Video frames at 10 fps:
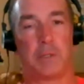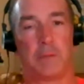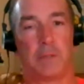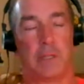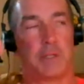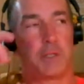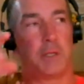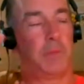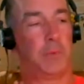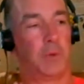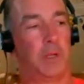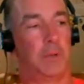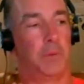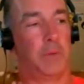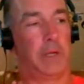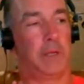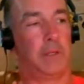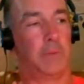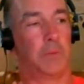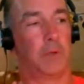I had some that were hunt ready
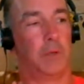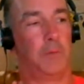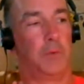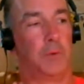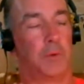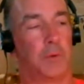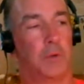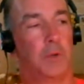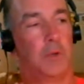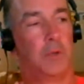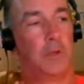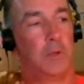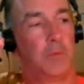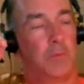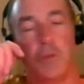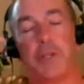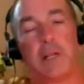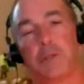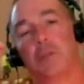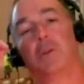that were over
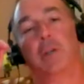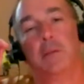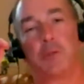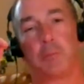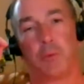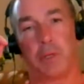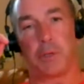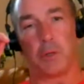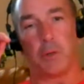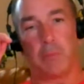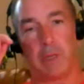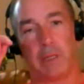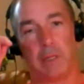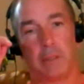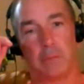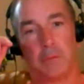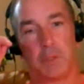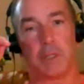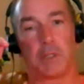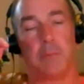1,000 grams of pressure on my
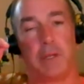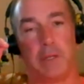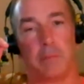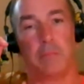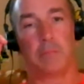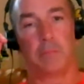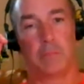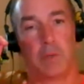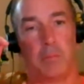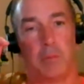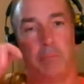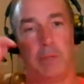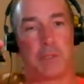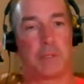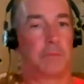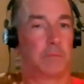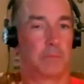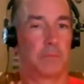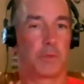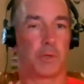test medium, on my best
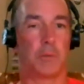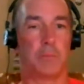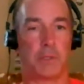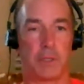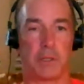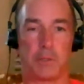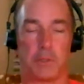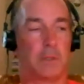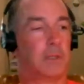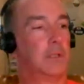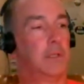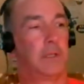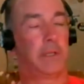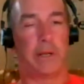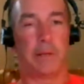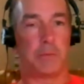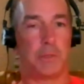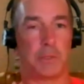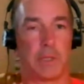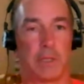sharpness tester. And I was
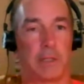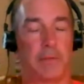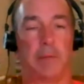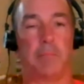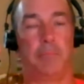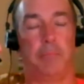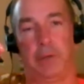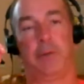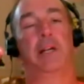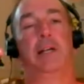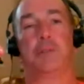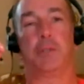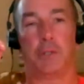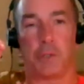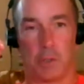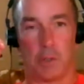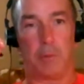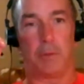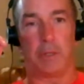just like, I've got butter knives that are sharper than